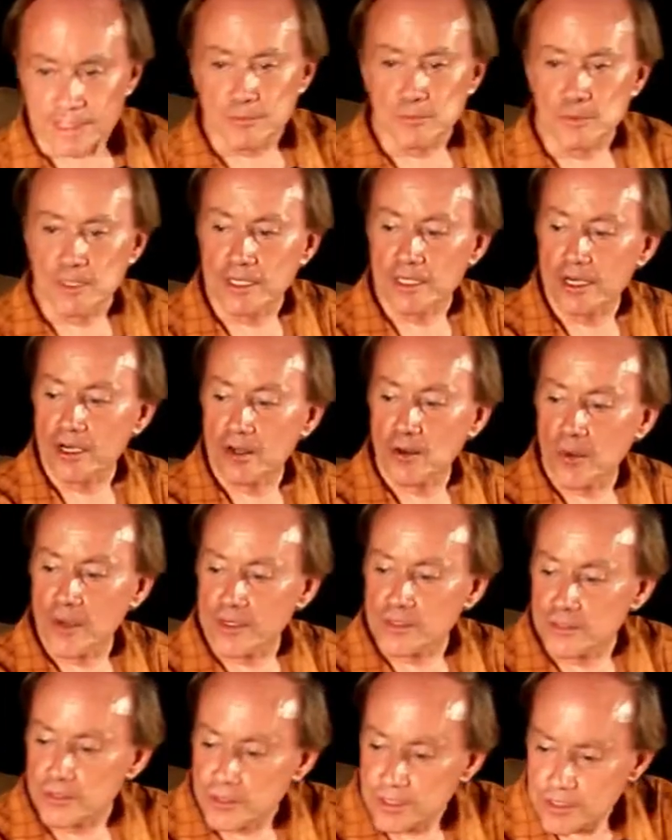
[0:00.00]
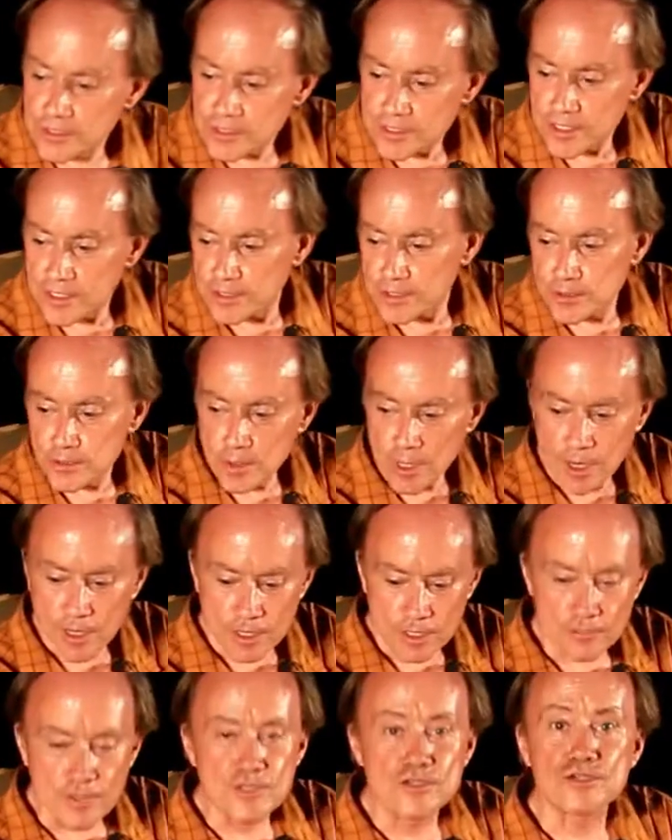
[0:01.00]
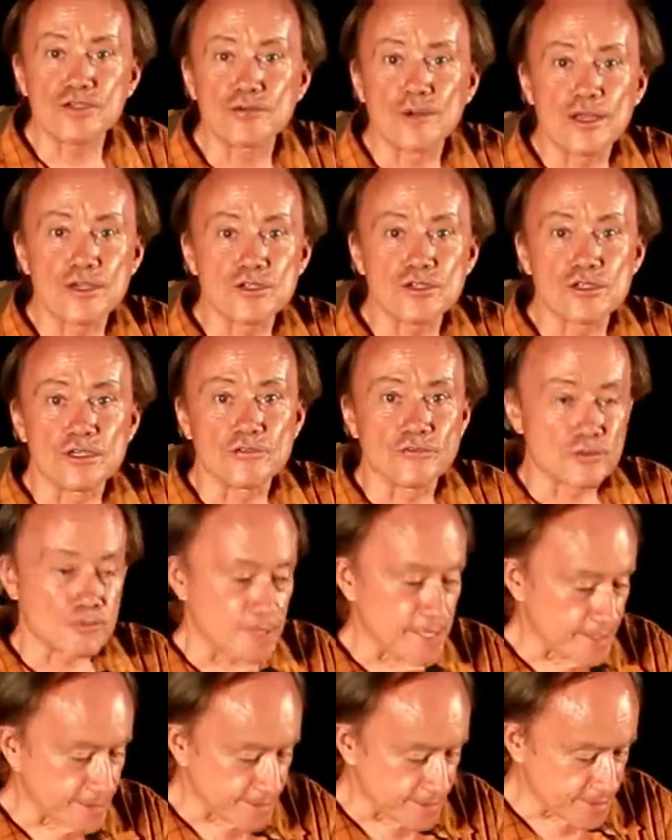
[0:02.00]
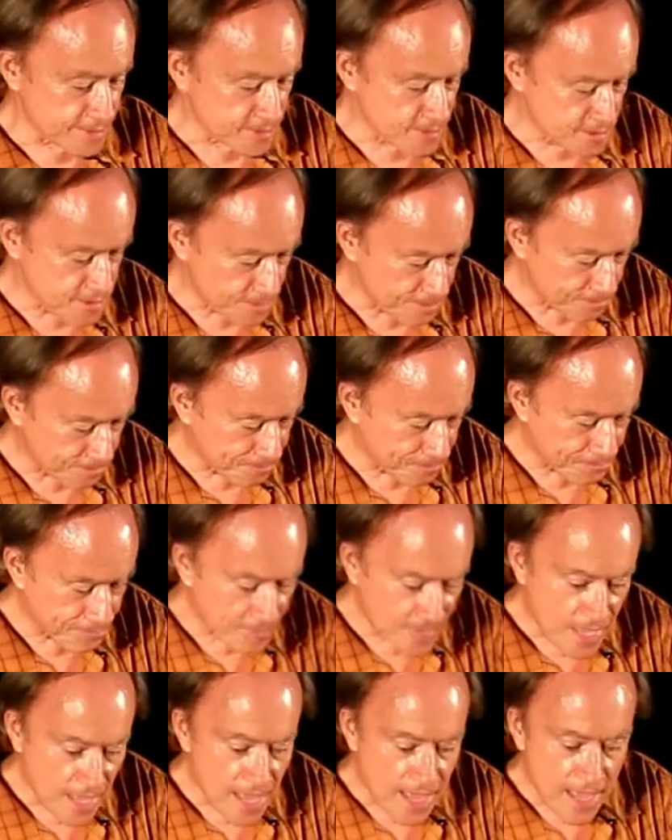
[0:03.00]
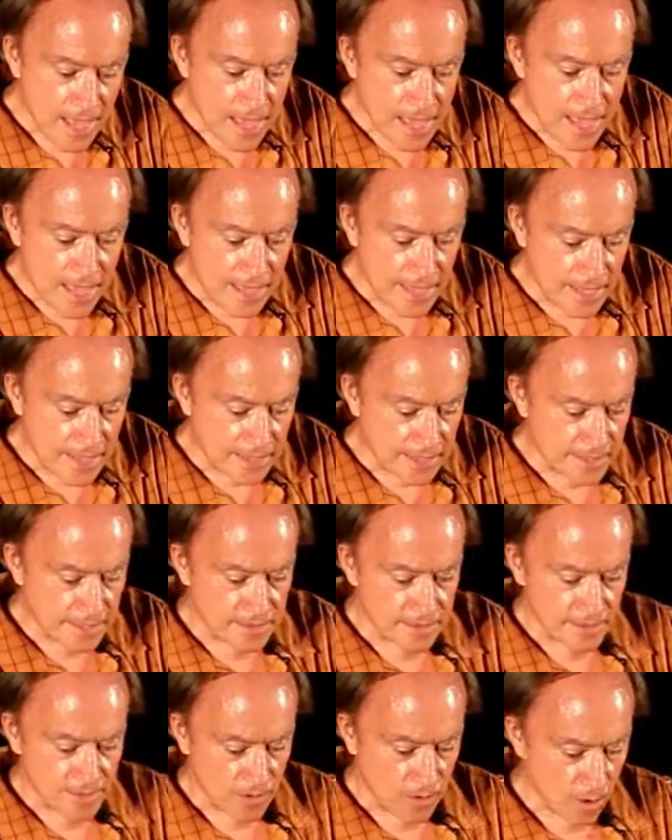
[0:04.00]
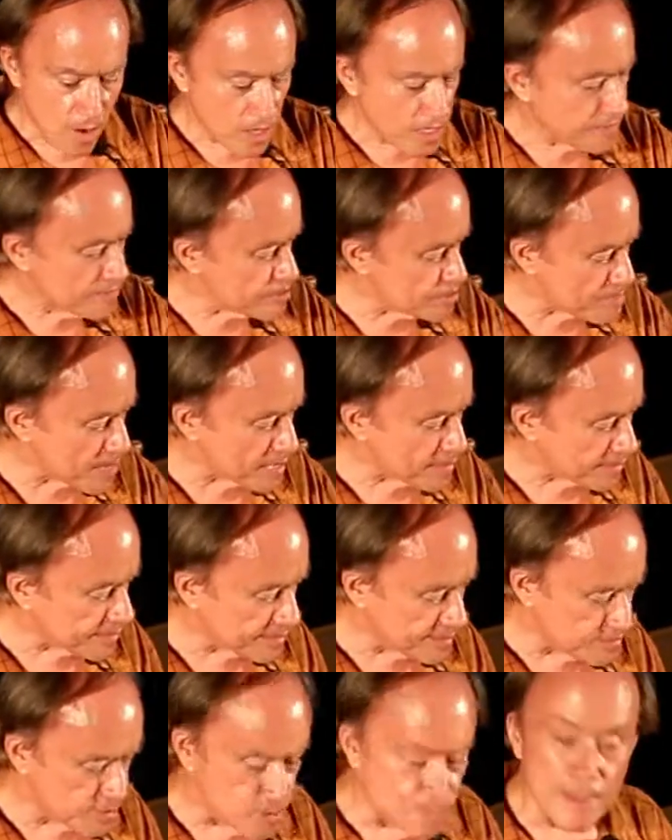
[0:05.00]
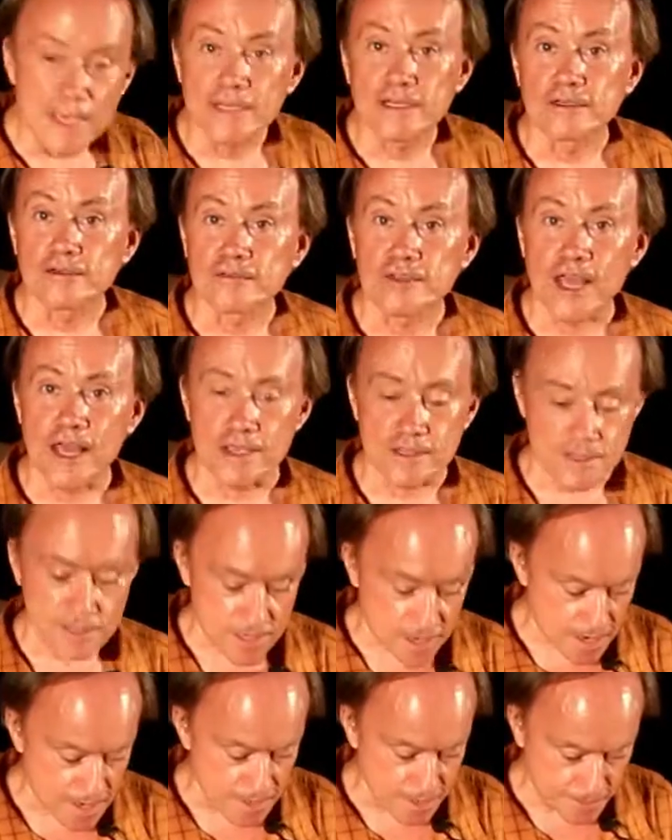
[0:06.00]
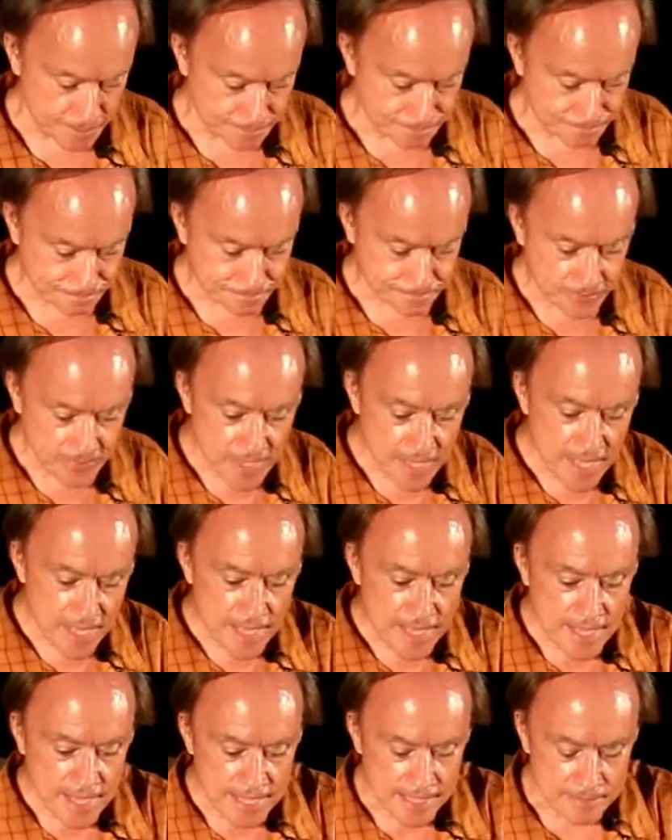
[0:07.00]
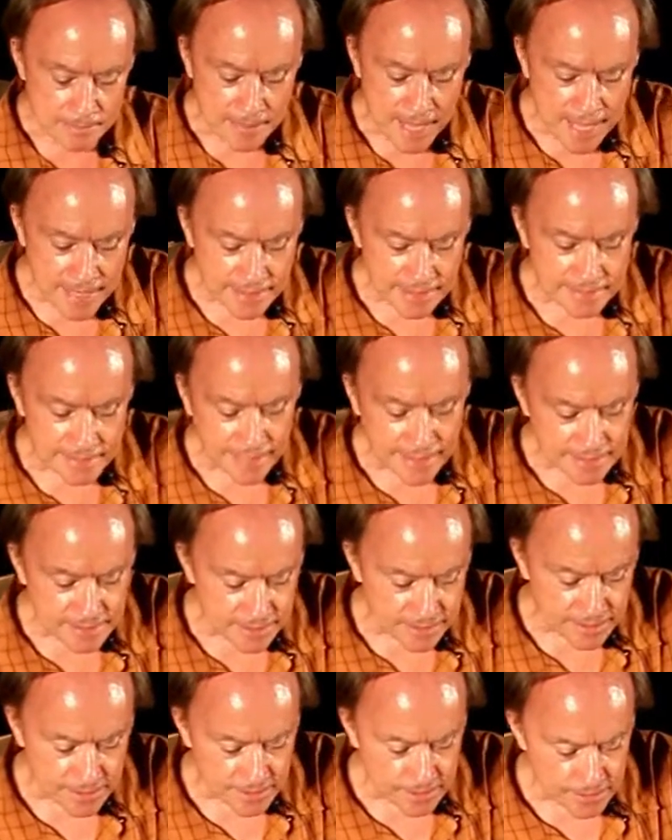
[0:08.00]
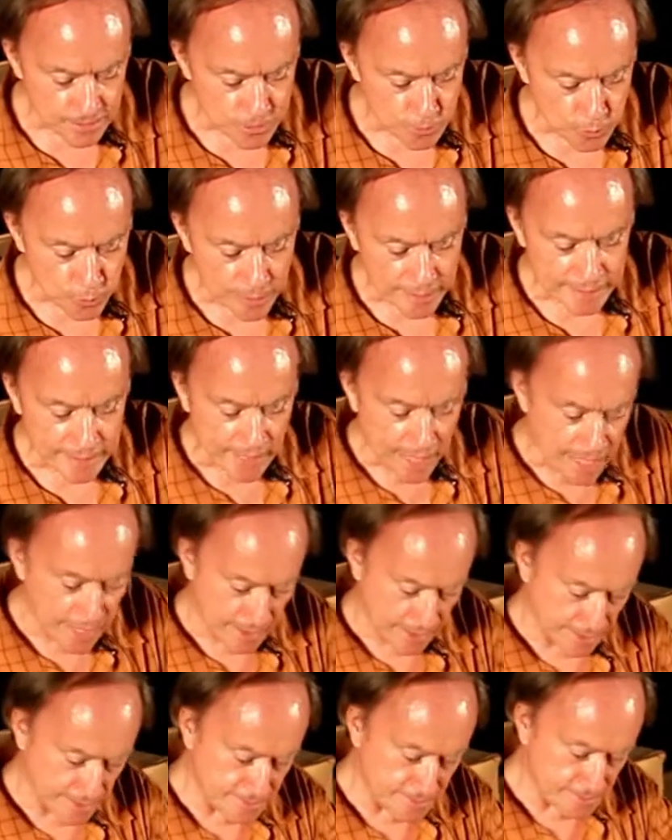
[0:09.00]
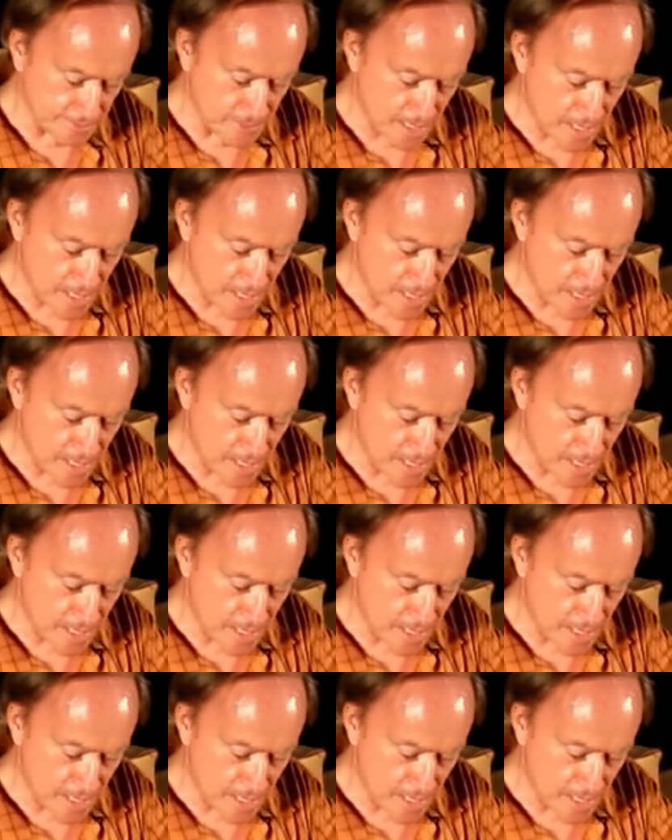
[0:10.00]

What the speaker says: we're going to continue our restoration of the railings, and all of this metal here is made out of cast iron. And back in 1929,